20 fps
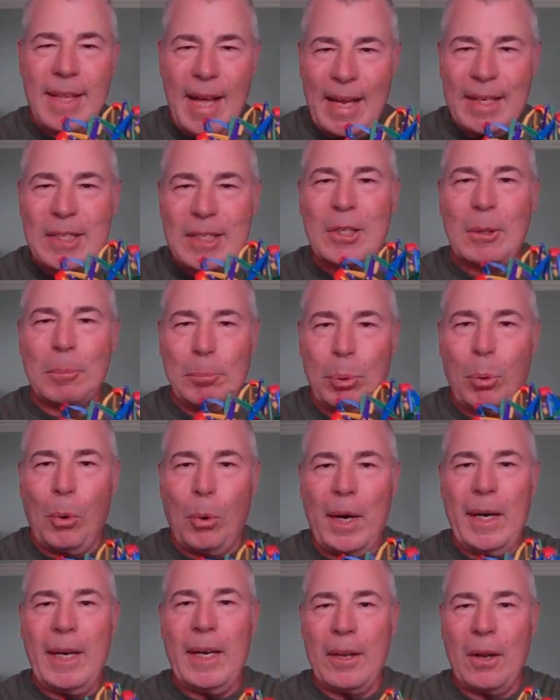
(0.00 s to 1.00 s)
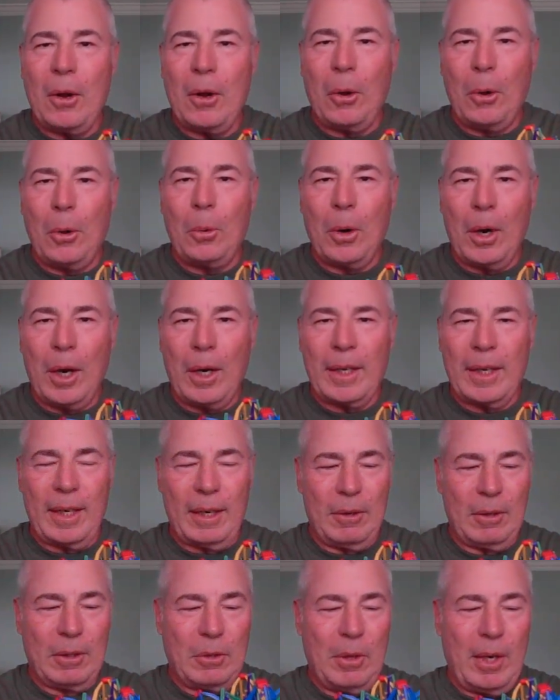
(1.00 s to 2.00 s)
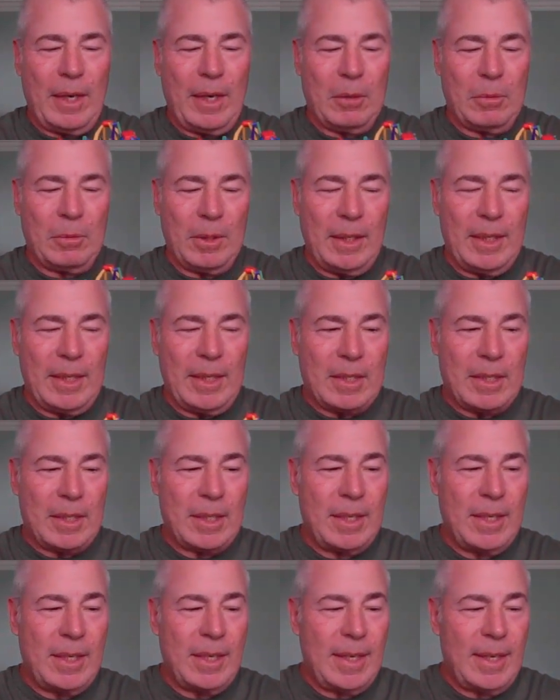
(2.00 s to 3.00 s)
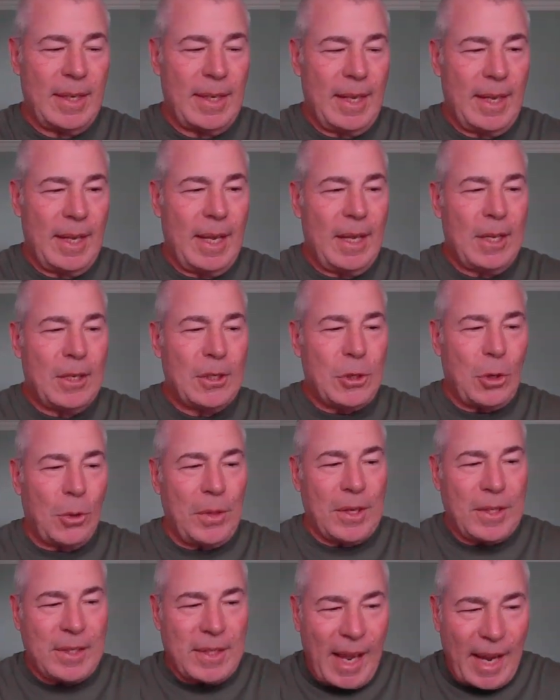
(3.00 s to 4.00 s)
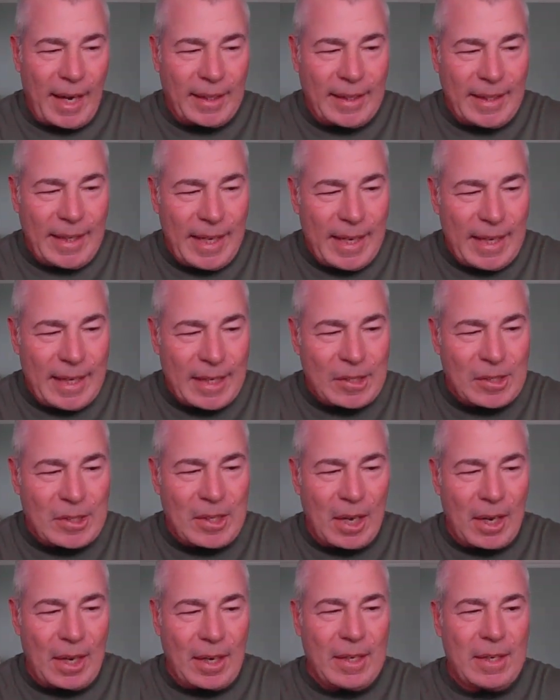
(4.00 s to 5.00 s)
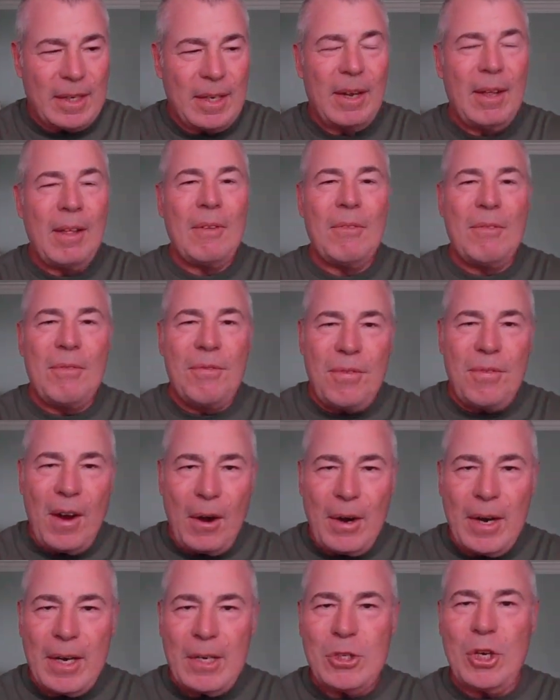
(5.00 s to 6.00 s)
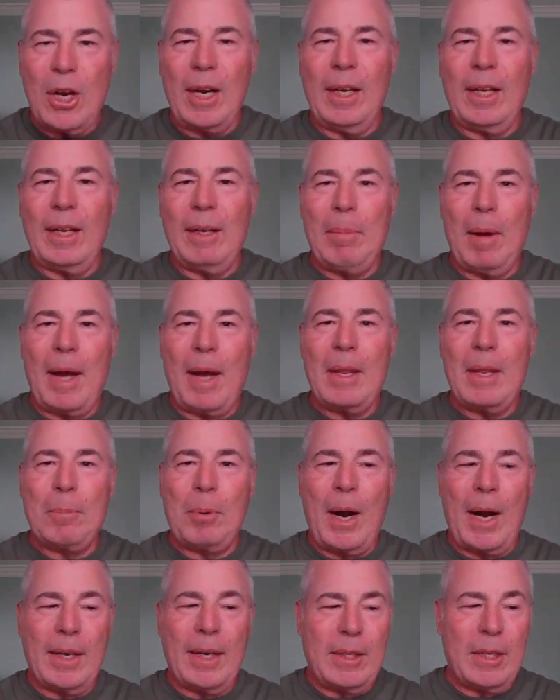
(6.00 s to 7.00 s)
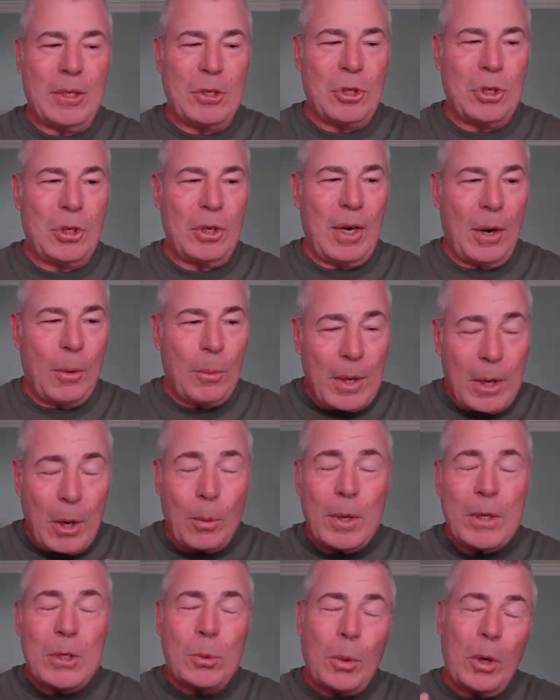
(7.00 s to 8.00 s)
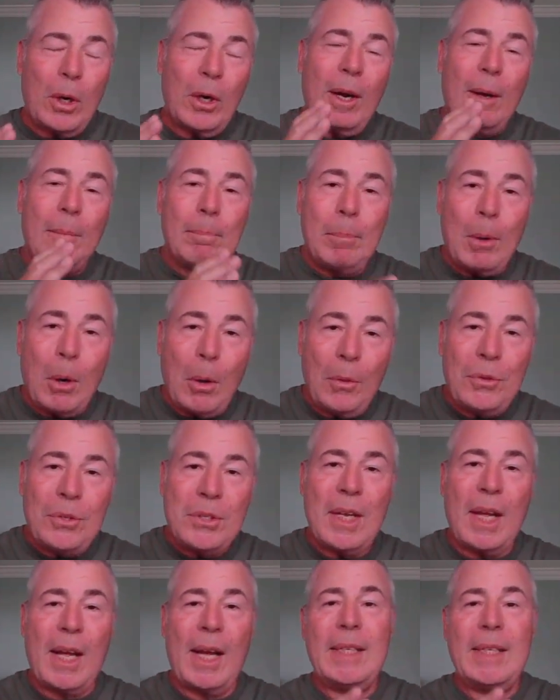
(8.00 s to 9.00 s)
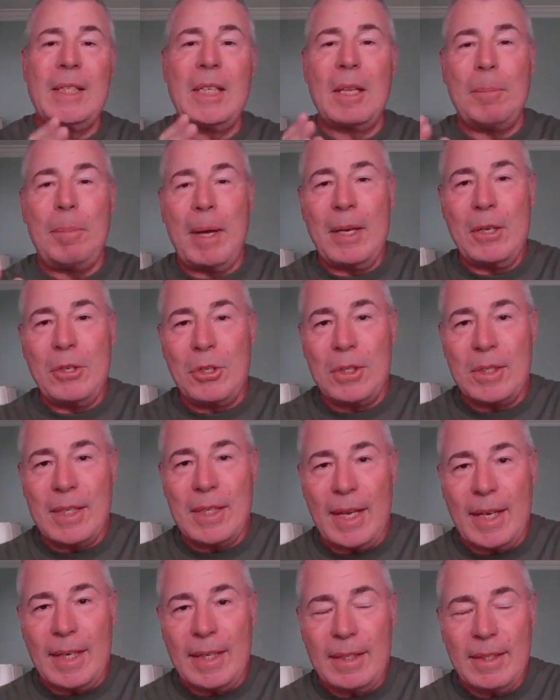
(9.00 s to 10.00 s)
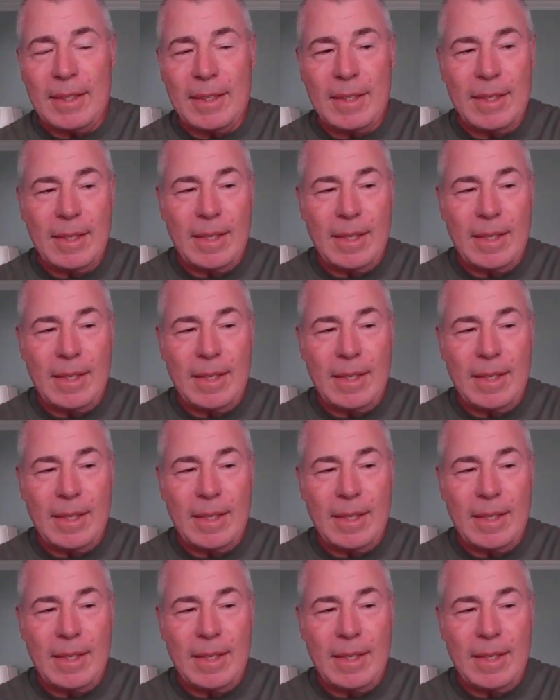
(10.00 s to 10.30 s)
the point of the whole work here in cranial release. So the technique is done very gently by the practitioner, and we always work on both sides of the patient's head